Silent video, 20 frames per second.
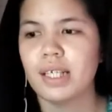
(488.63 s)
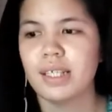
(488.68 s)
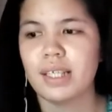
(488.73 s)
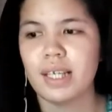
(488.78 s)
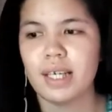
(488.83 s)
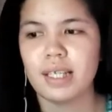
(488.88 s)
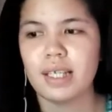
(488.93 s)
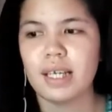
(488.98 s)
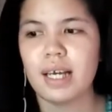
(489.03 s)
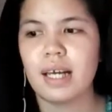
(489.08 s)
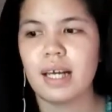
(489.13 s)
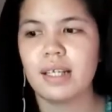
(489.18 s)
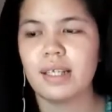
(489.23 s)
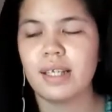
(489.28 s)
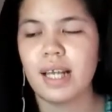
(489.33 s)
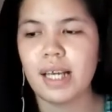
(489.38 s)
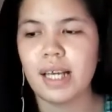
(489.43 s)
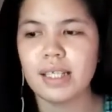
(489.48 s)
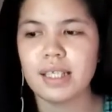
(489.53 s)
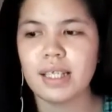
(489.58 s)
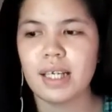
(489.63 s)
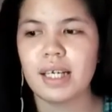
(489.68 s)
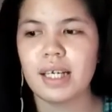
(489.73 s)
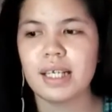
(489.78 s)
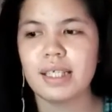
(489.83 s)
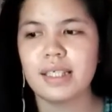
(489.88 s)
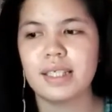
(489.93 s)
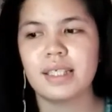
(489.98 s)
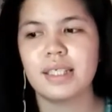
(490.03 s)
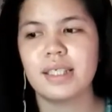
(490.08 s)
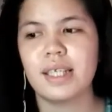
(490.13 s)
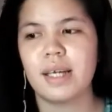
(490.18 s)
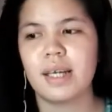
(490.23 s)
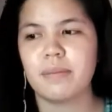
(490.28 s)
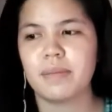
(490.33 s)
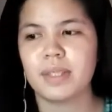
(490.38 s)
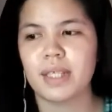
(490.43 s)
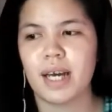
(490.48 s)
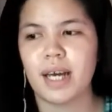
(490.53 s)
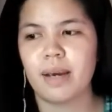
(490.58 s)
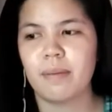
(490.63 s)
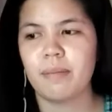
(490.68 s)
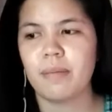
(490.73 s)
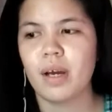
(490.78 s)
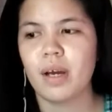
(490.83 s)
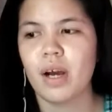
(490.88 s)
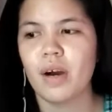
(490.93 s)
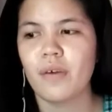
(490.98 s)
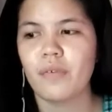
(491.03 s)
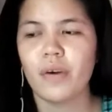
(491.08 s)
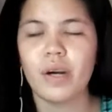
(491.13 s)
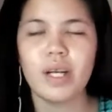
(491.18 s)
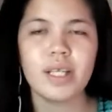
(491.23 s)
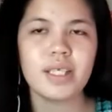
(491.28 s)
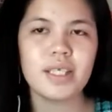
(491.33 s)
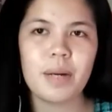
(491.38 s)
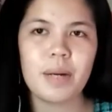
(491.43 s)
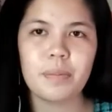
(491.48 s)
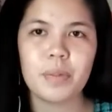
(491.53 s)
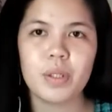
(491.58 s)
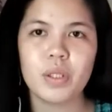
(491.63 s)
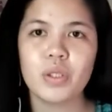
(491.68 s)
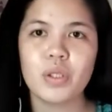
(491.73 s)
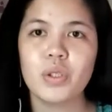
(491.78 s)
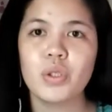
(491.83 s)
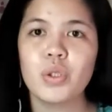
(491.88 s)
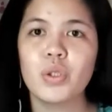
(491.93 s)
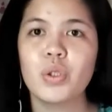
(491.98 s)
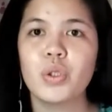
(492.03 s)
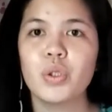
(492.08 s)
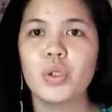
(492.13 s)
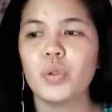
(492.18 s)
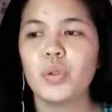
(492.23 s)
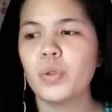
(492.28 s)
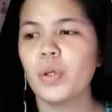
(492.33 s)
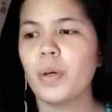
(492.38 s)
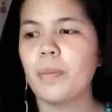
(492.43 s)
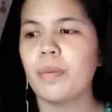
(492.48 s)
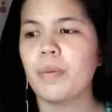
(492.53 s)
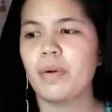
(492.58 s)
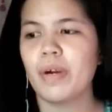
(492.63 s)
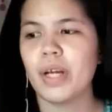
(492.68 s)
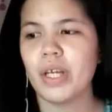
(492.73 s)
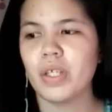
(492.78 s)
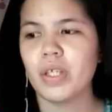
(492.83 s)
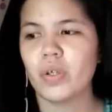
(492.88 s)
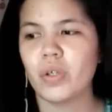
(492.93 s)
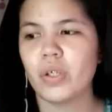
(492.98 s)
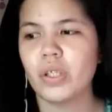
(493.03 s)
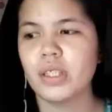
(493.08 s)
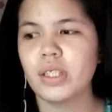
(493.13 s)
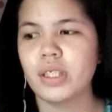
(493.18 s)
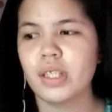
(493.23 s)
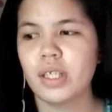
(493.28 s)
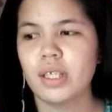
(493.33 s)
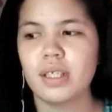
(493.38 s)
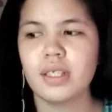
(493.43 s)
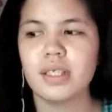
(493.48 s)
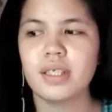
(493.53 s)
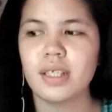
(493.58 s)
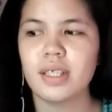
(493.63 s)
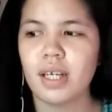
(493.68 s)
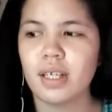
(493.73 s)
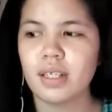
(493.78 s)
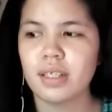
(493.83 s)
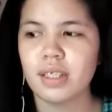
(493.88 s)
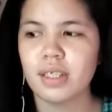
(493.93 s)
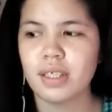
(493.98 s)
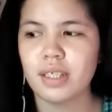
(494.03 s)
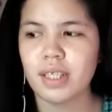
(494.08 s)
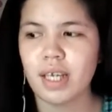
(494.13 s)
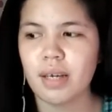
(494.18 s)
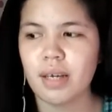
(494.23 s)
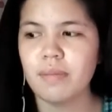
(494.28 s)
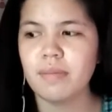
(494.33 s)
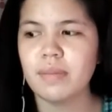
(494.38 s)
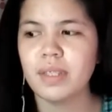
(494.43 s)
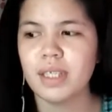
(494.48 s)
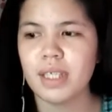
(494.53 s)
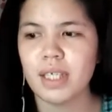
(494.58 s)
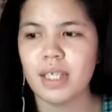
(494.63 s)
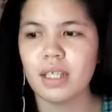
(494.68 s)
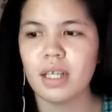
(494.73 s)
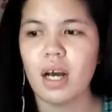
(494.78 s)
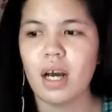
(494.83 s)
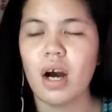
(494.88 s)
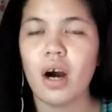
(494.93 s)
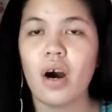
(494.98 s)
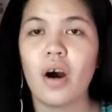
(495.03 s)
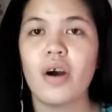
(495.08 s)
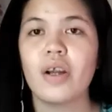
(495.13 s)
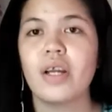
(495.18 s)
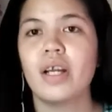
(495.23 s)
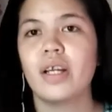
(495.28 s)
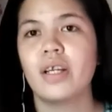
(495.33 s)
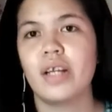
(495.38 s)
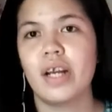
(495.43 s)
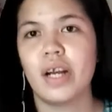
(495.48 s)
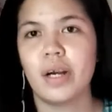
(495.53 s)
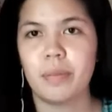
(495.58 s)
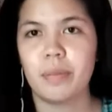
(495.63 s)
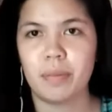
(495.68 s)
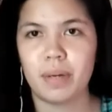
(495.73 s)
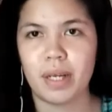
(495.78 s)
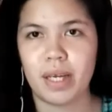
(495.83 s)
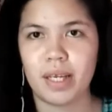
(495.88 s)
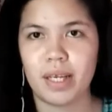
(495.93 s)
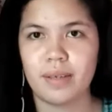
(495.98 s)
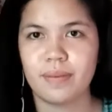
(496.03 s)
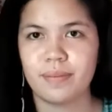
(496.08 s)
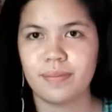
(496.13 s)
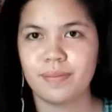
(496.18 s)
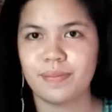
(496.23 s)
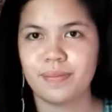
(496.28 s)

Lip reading: data at the same time. For example, two operators cannot sell the same seat on an airplane.